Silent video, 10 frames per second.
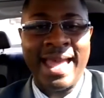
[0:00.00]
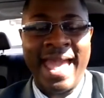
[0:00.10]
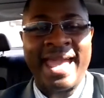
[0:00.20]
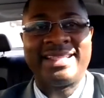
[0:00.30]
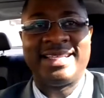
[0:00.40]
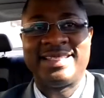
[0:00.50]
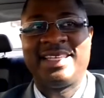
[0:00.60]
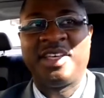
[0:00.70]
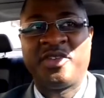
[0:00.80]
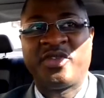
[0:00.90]
act as
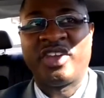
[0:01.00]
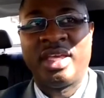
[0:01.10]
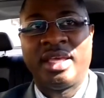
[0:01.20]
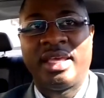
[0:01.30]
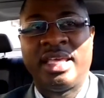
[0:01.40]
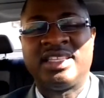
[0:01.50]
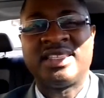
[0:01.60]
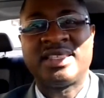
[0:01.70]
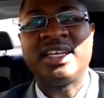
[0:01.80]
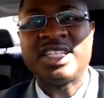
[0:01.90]
if it's
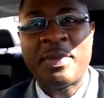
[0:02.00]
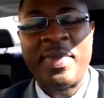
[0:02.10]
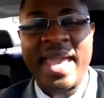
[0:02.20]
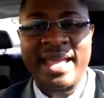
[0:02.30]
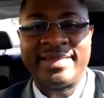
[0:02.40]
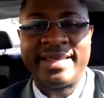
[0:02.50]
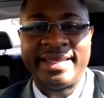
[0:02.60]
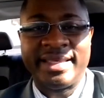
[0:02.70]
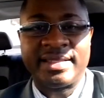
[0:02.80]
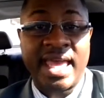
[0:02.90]
such a bad
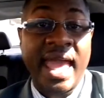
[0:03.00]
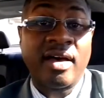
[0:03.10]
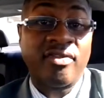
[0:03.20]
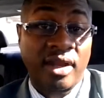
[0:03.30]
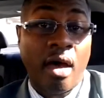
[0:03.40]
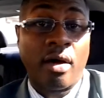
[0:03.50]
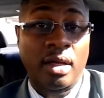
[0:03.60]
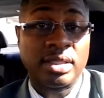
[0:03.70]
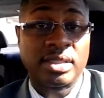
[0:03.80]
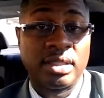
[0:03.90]
thing to have
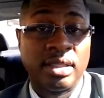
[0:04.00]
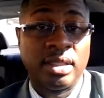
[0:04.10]
flaws,